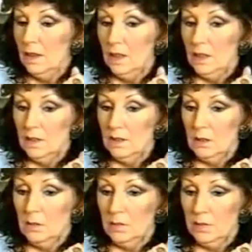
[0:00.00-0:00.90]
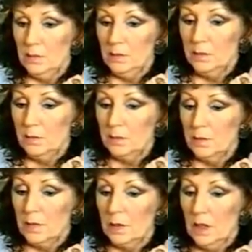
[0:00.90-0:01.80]
And
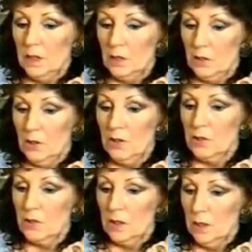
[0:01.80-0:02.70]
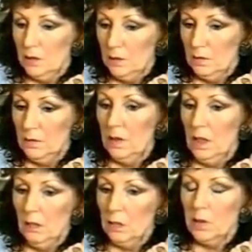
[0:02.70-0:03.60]
I searched, and
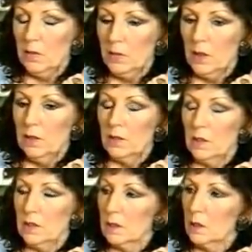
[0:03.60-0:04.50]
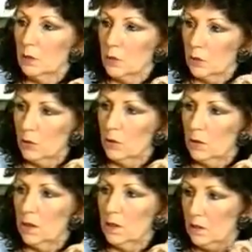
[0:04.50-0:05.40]
after about 5 years, I was
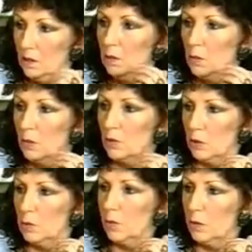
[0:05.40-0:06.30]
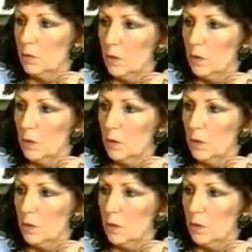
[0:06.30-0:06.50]
sure, yes, there was a spirit